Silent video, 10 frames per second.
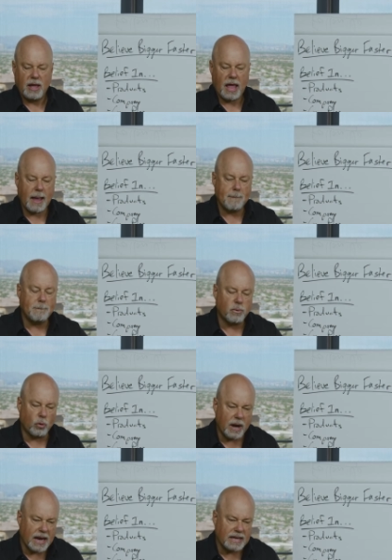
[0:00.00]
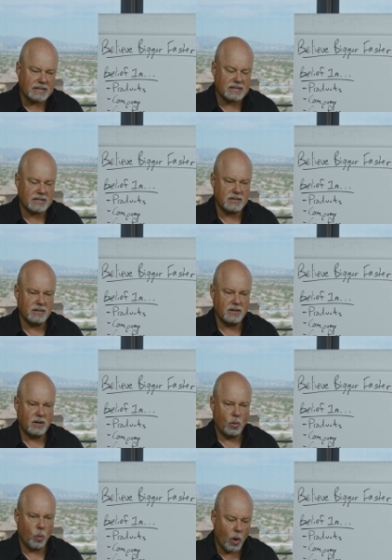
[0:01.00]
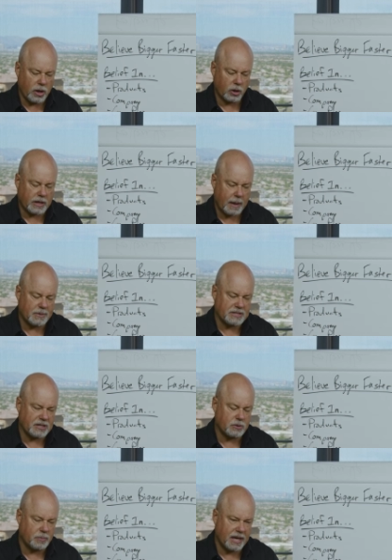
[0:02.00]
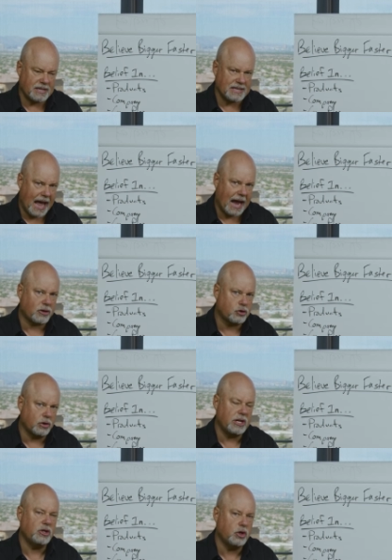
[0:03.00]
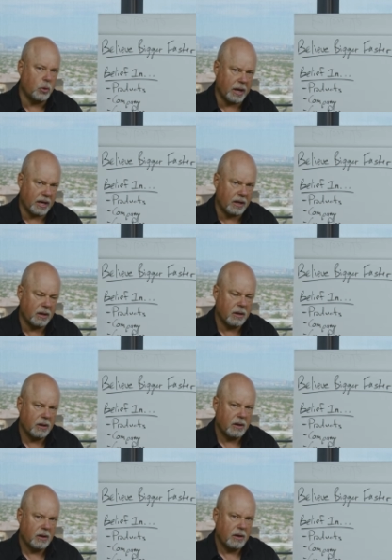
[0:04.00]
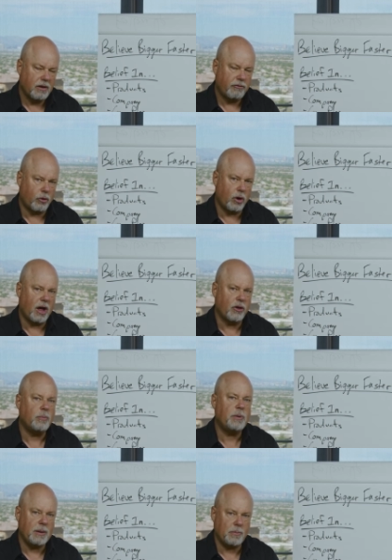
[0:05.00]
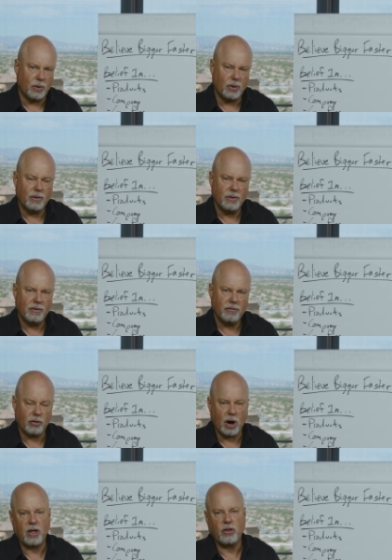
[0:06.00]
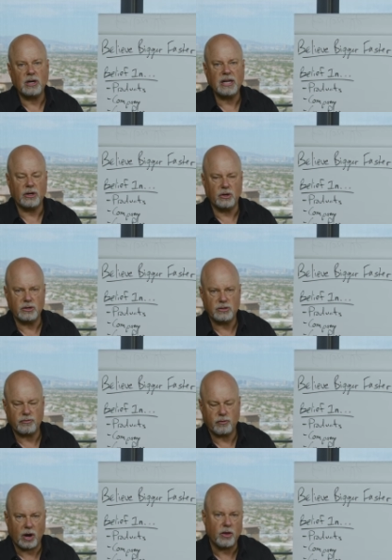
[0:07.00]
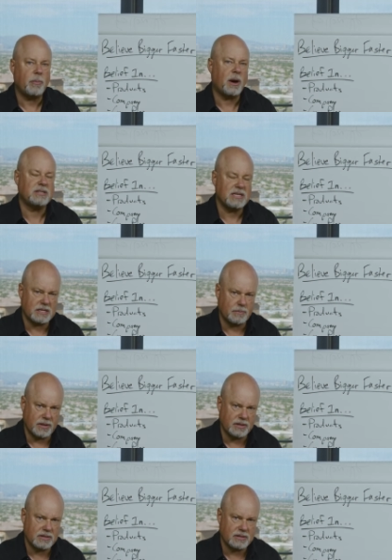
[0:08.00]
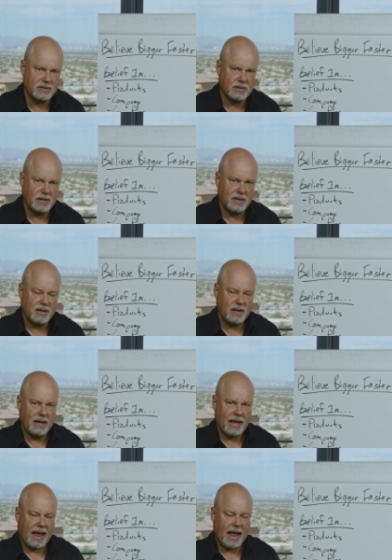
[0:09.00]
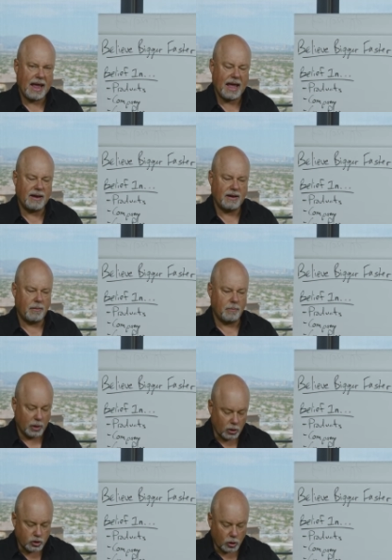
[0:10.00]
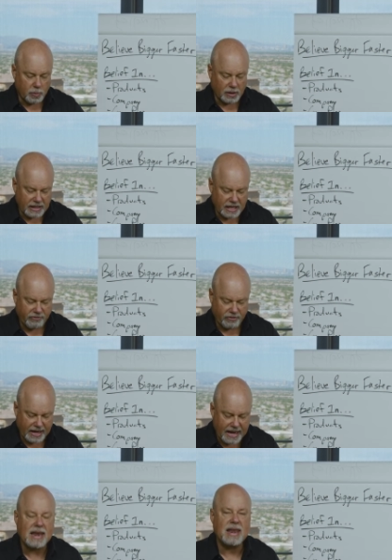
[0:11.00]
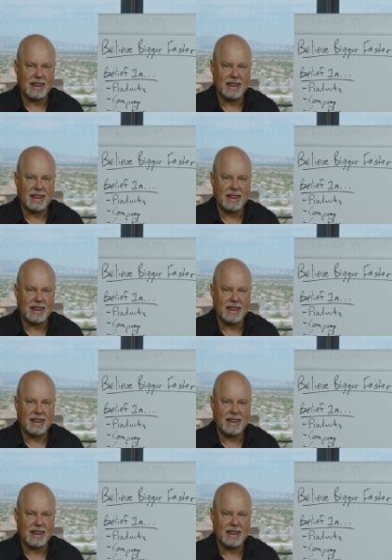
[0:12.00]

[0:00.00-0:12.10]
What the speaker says: embrace what your compensation plan is actually doing for other people, for other leaders, for other participants, and build your belief in